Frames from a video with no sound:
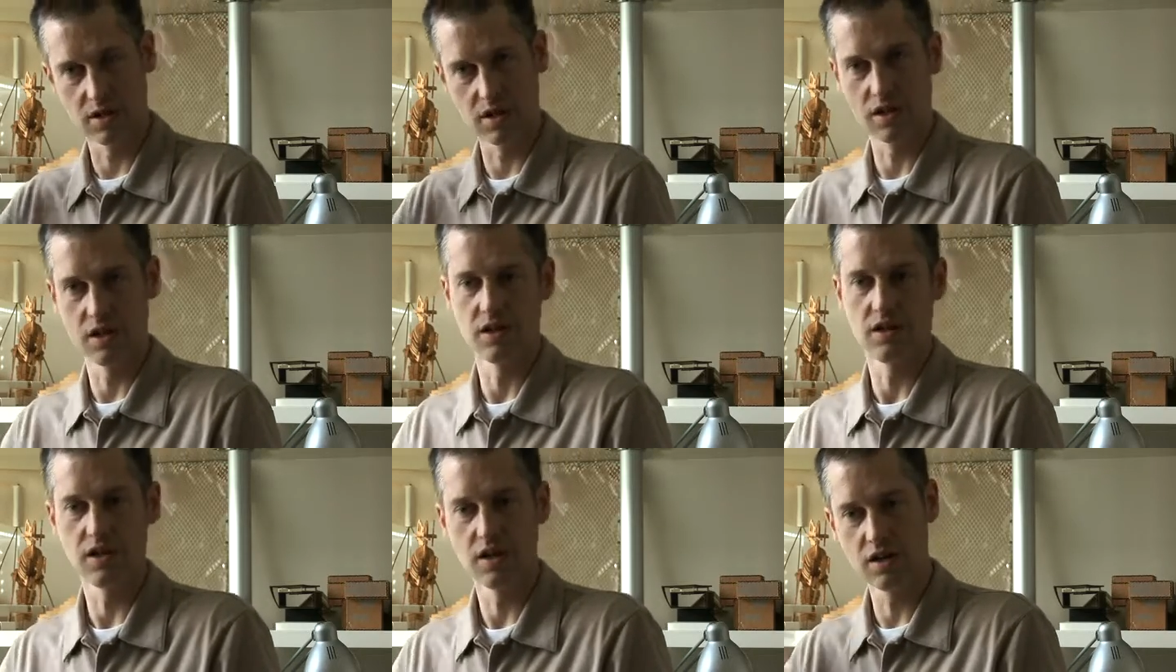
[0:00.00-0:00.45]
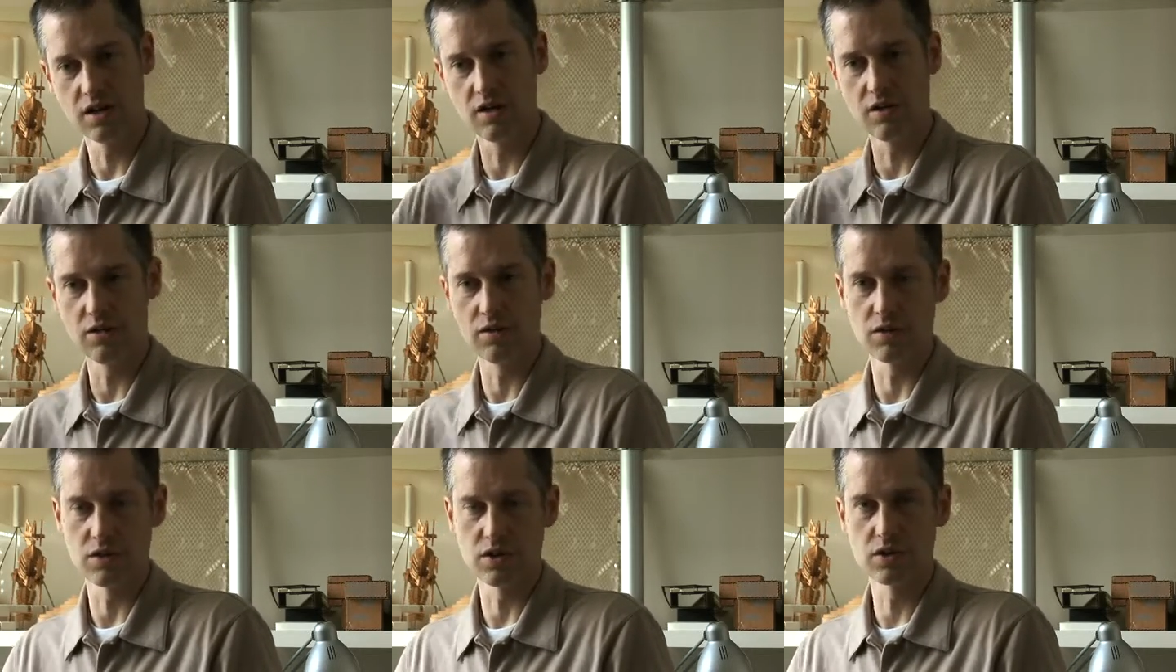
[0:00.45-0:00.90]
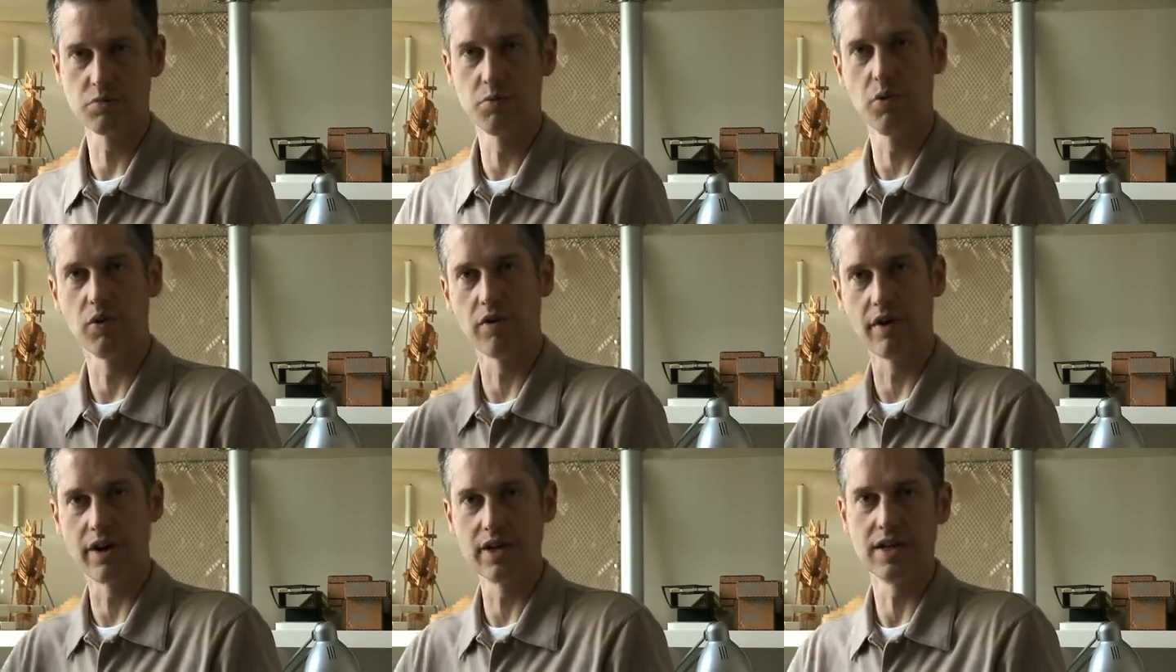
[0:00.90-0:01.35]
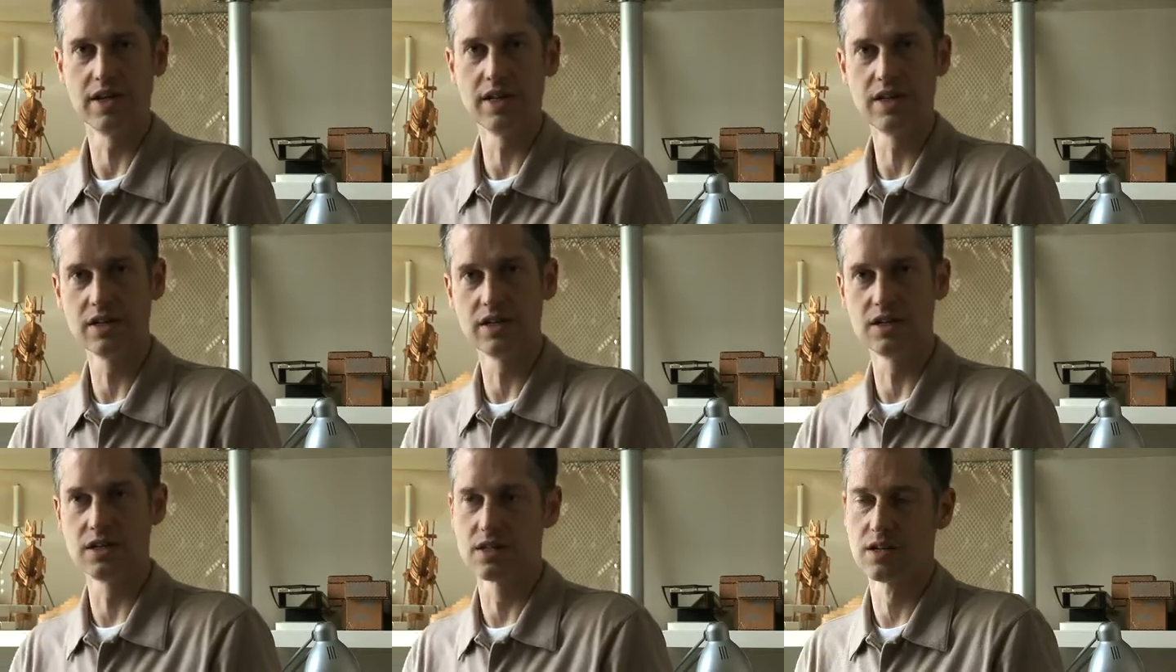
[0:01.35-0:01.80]
continue to explore
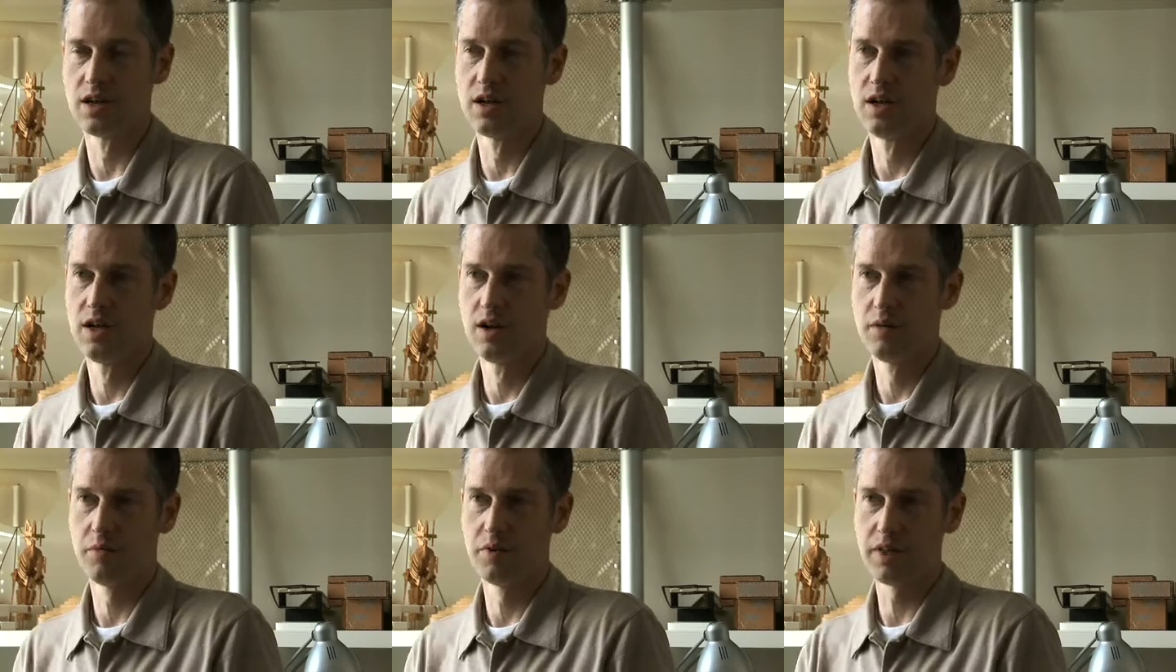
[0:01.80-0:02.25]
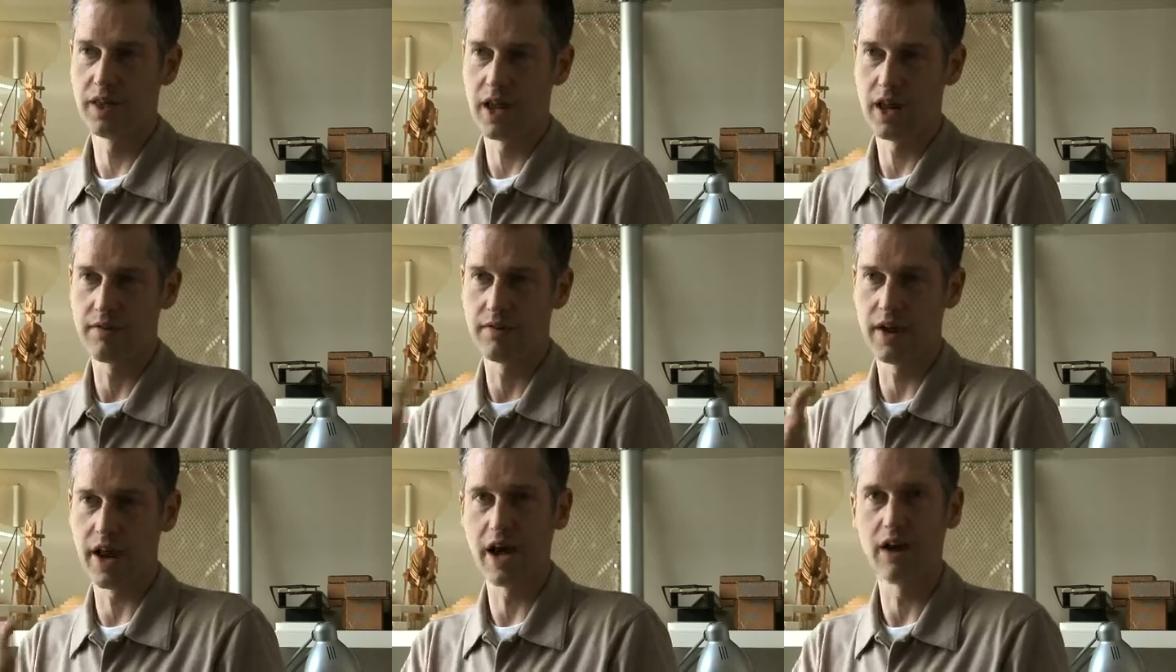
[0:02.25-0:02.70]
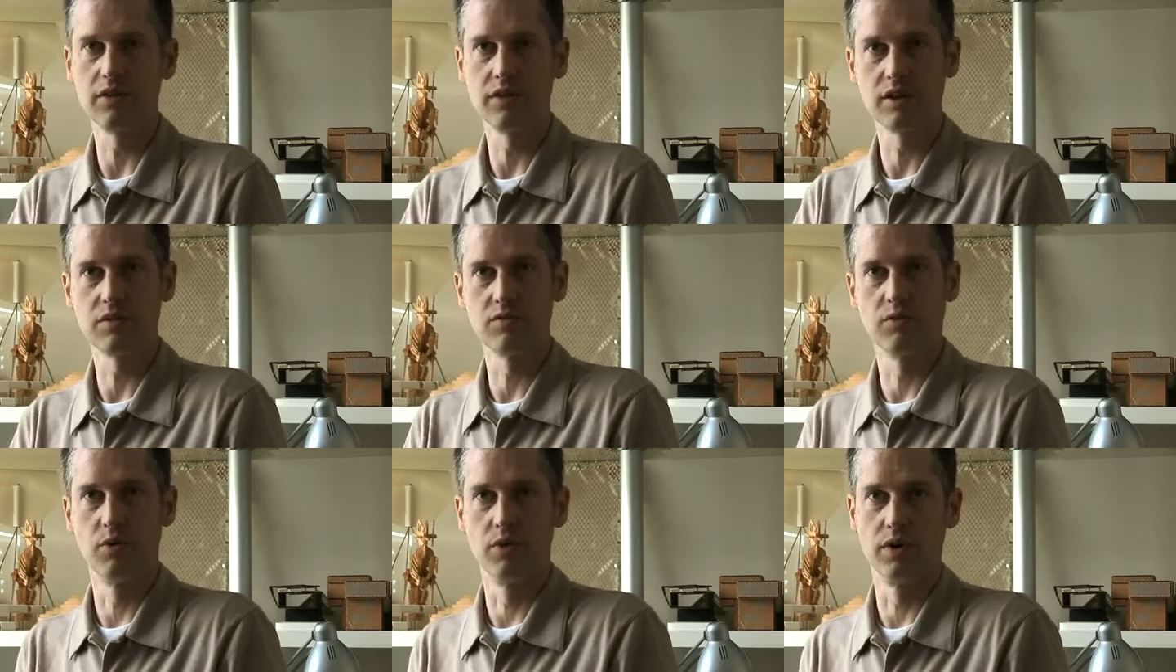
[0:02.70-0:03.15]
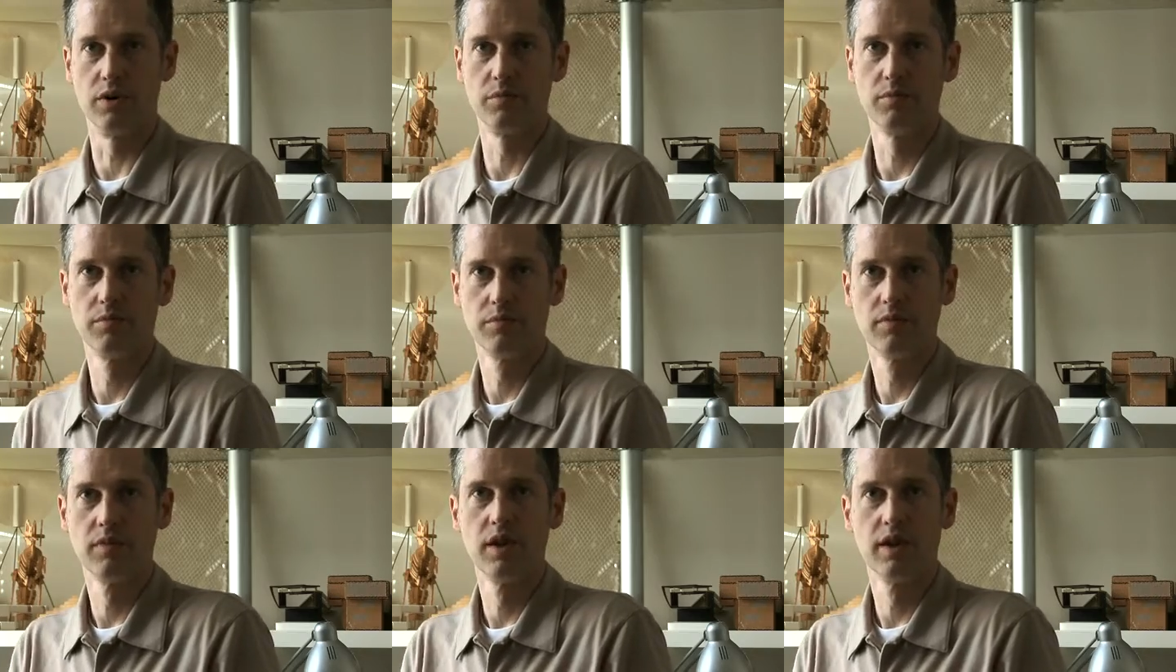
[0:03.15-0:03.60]
ideas, but then have an outlet for them.